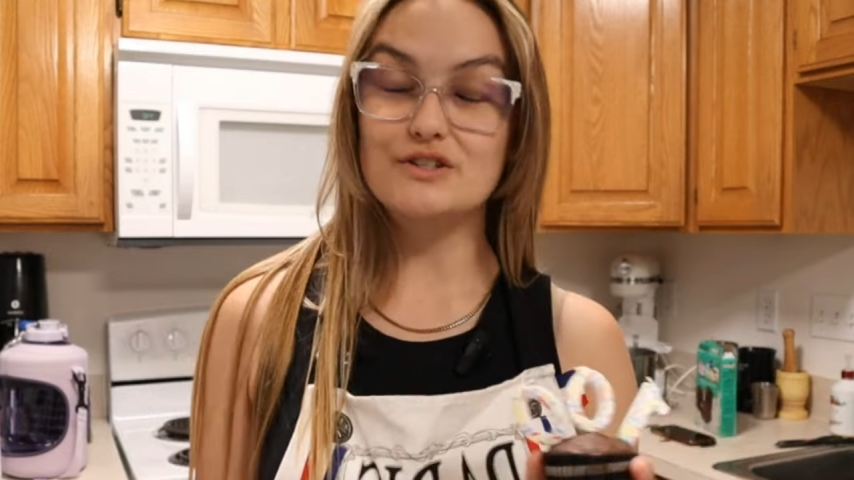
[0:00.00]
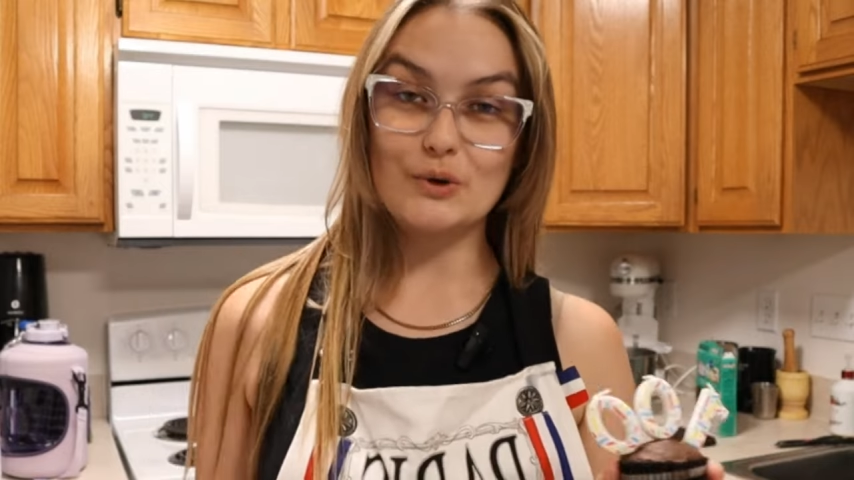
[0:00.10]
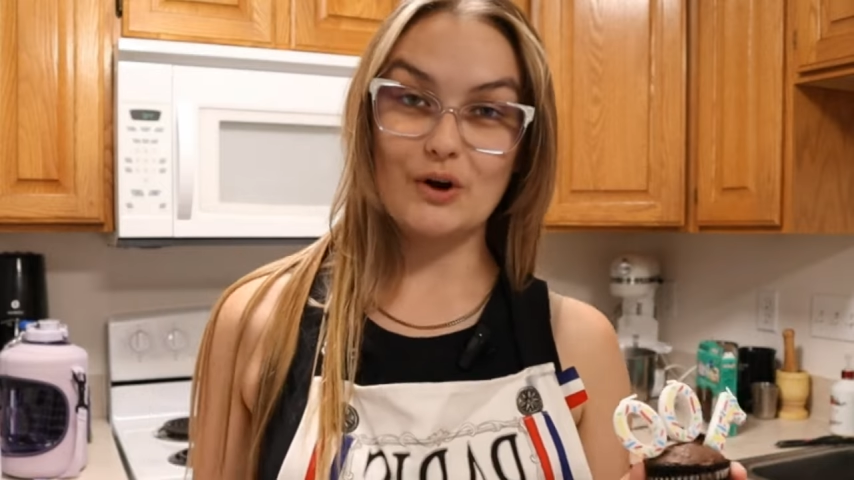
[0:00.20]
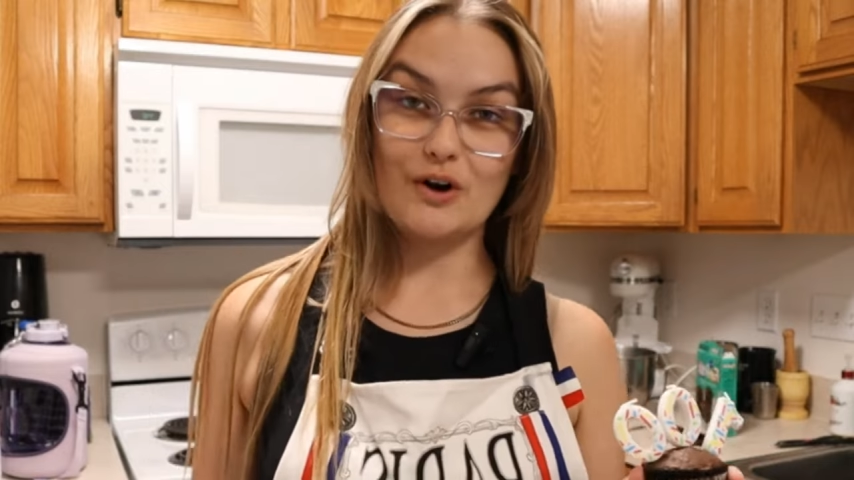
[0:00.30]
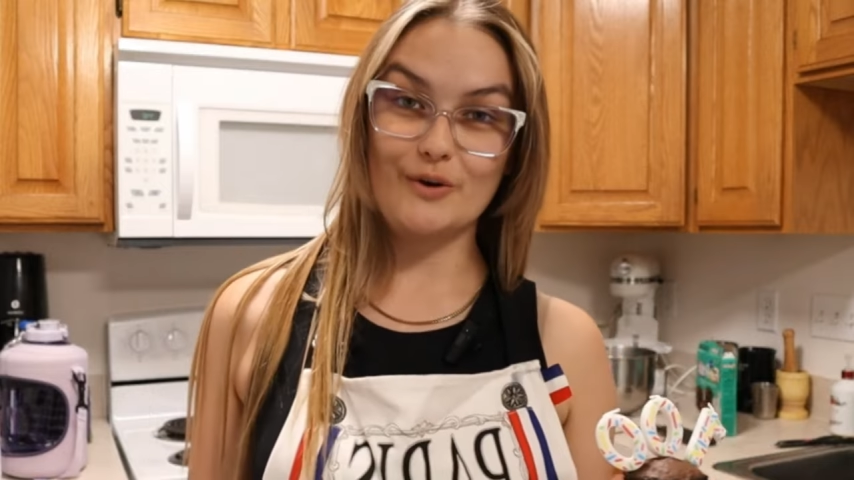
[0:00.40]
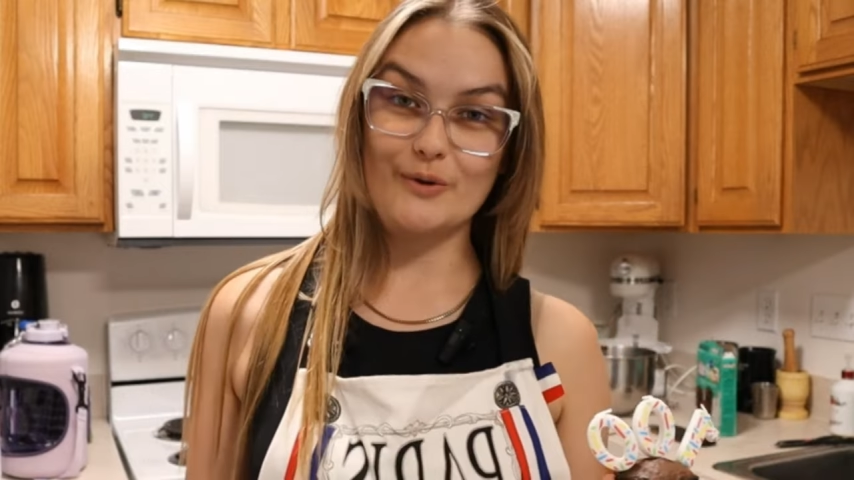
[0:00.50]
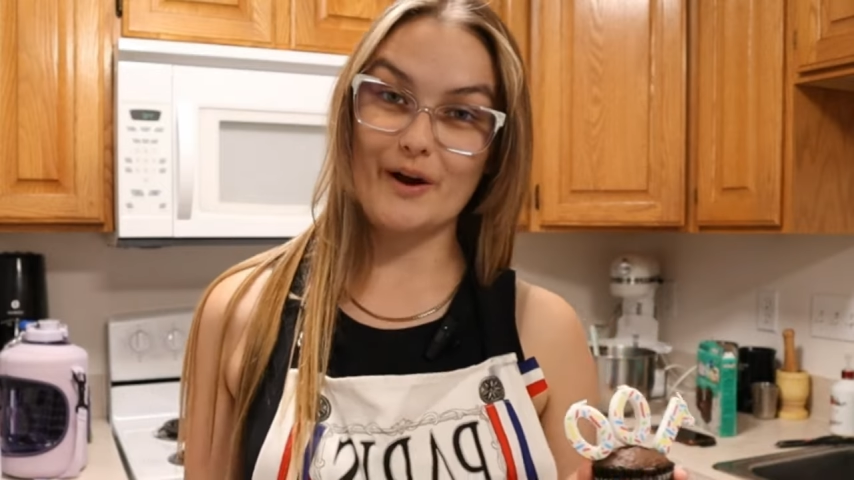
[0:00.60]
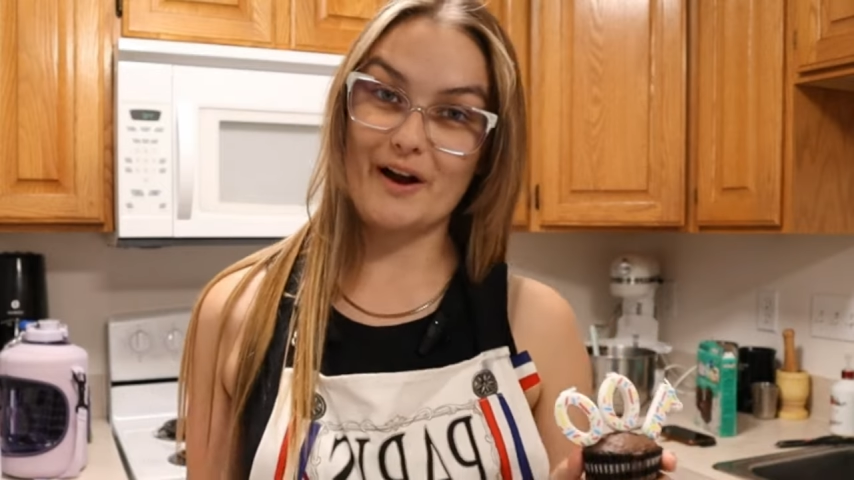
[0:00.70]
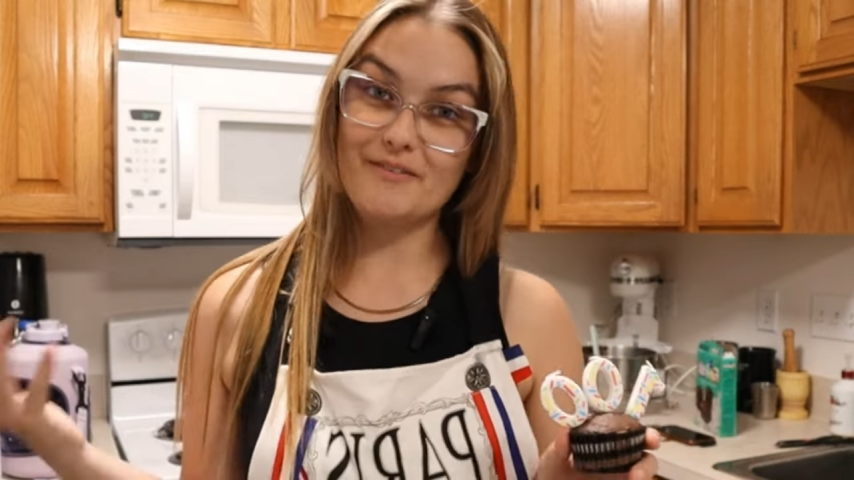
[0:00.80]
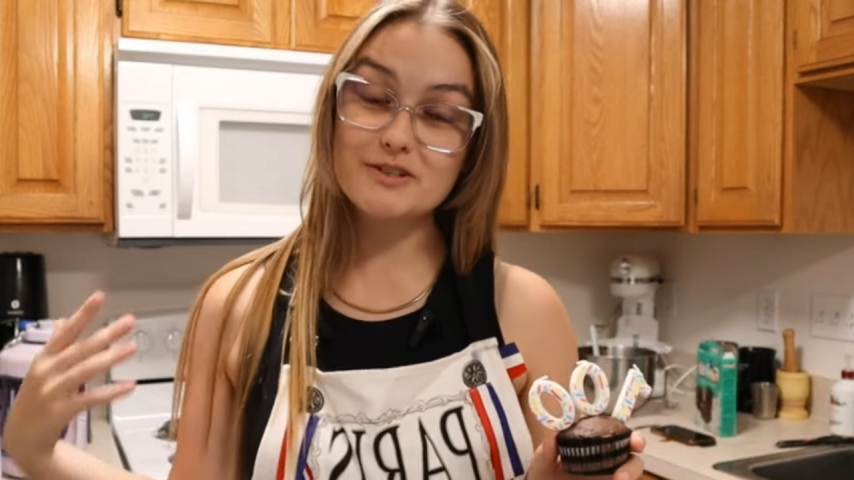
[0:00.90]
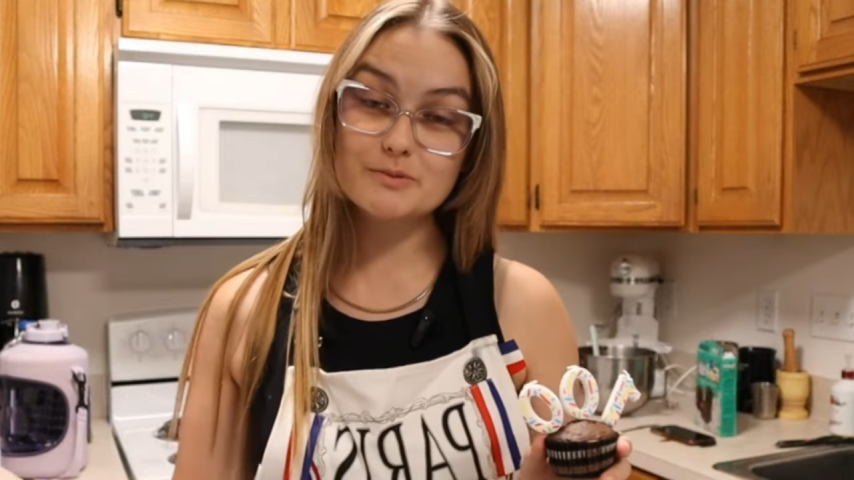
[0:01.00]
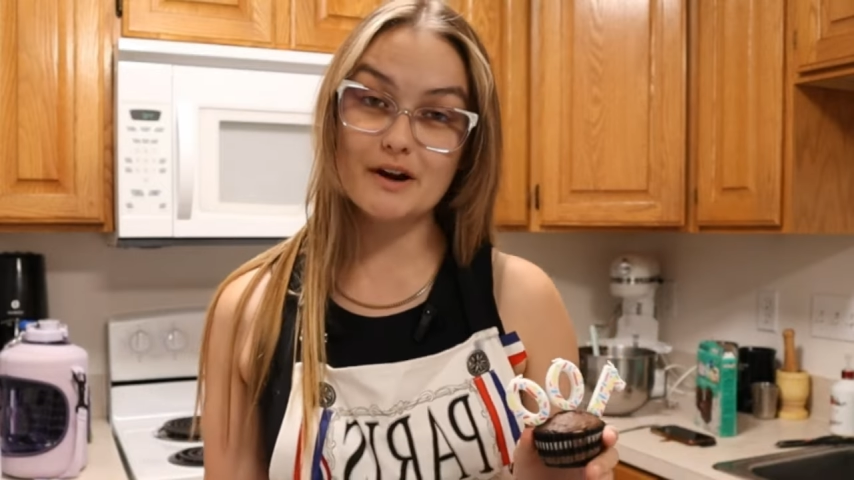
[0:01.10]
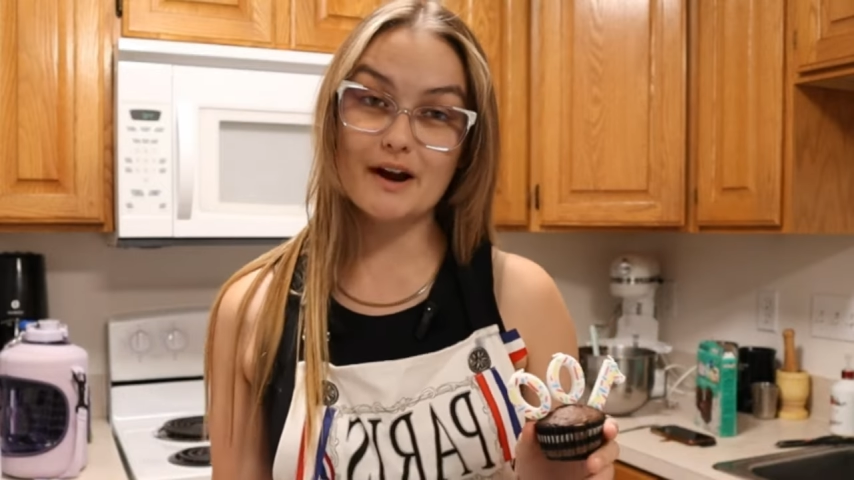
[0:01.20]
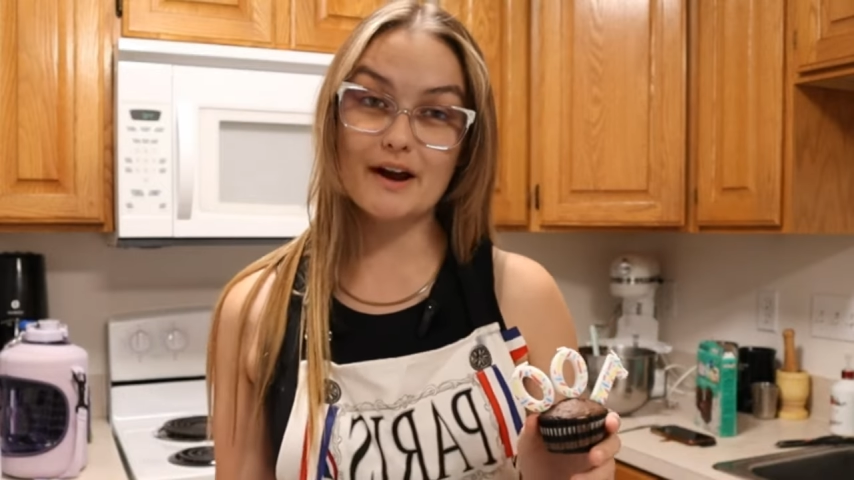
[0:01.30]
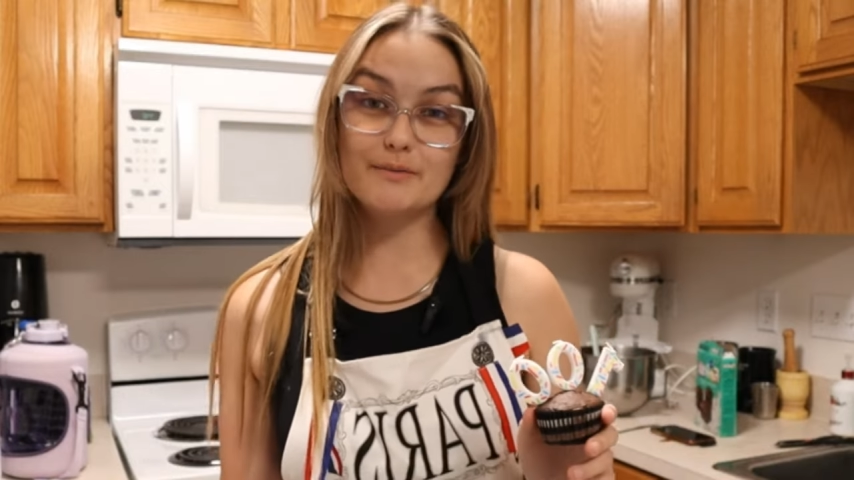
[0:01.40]
to all who have
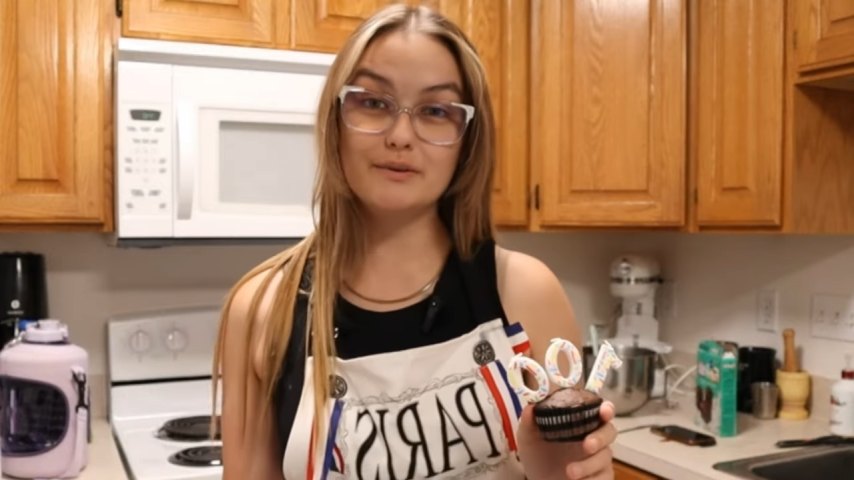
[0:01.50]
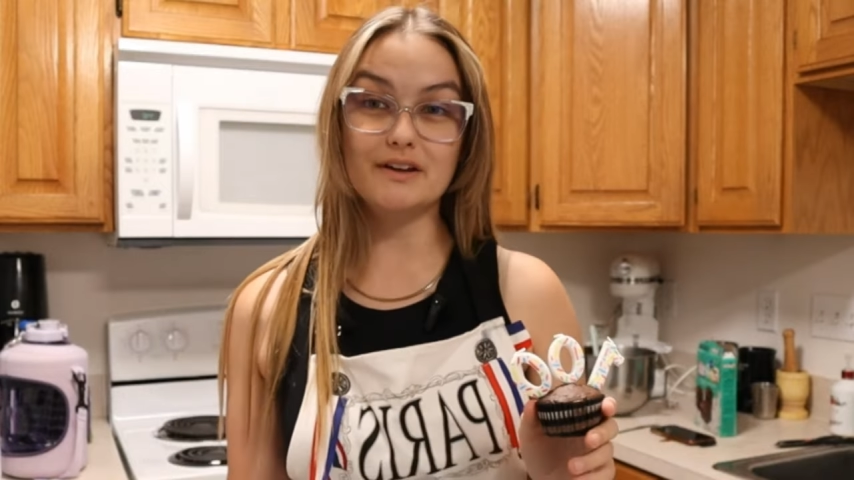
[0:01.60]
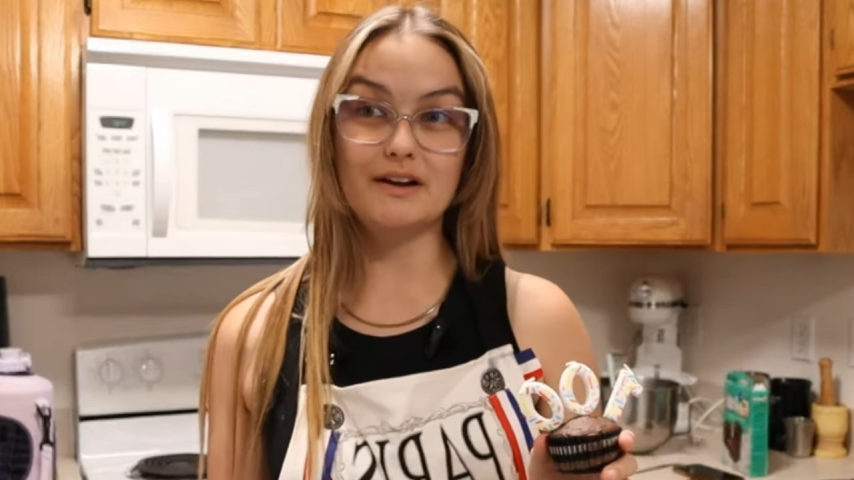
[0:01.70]
subscribed.